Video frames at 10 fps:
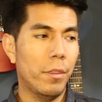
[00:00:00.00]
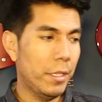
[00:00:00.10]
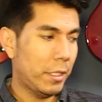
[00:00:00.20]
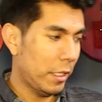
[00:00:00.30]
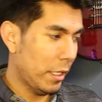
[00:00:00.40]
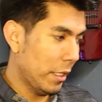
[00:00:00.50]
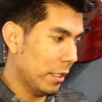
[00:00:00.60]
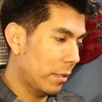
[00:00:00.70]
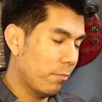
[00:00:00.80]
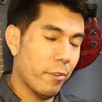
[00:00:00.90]
this
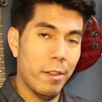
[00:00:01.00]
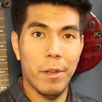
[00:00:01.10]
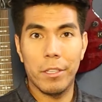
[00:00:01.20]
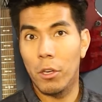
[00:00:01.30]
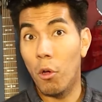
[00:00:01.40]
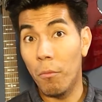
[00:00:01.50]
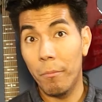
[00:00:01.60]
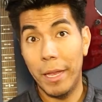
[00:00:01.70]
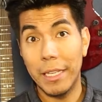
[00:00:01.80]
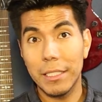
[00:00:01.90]
is pretty much home
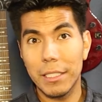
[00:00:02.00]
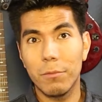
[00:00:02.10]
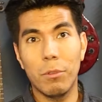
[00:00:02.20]
base.